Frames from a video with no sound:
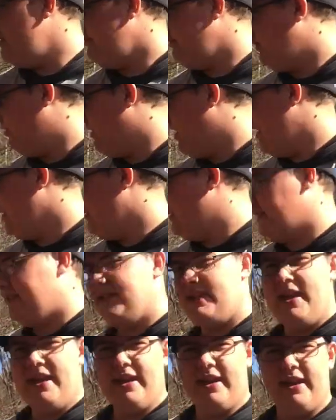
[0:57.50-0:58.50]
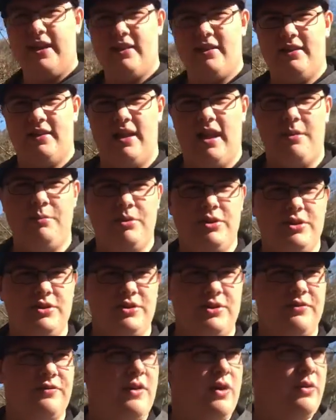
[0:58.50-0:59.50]
for right this second. And I'm going to use
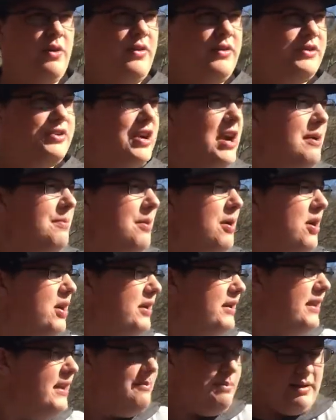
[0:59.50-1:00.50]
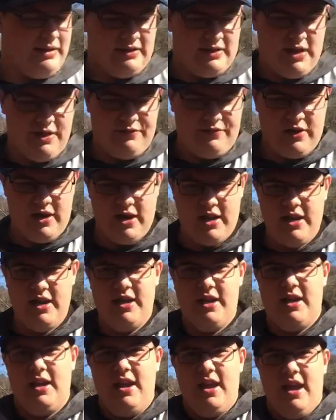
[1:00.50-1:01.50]
the phone on the tripod and get my stuff ready.
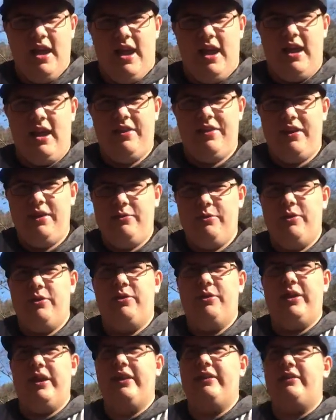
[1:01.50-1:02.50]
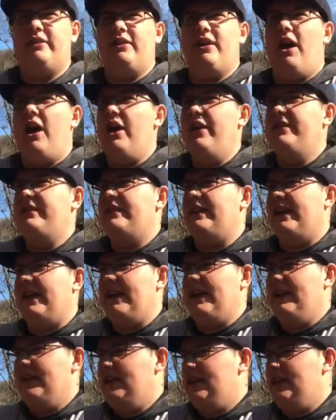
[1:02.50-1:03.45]
And I think we're going to get to hunting.